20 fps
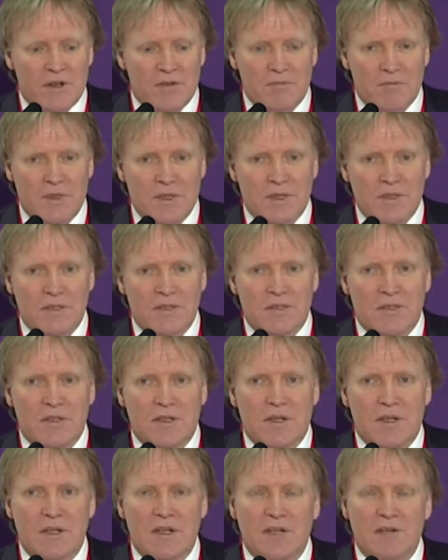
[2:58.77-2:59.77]
be it
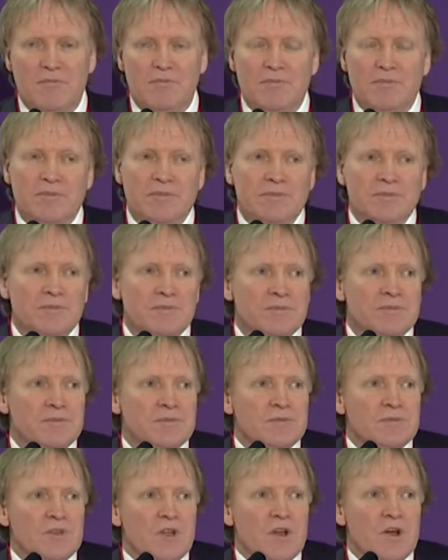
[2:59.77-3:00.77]
um,
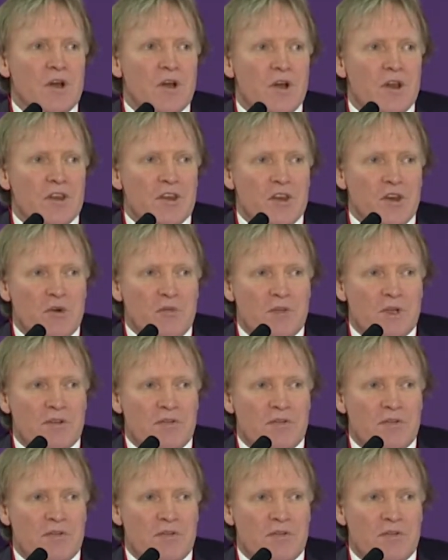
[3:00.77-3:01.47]
the omega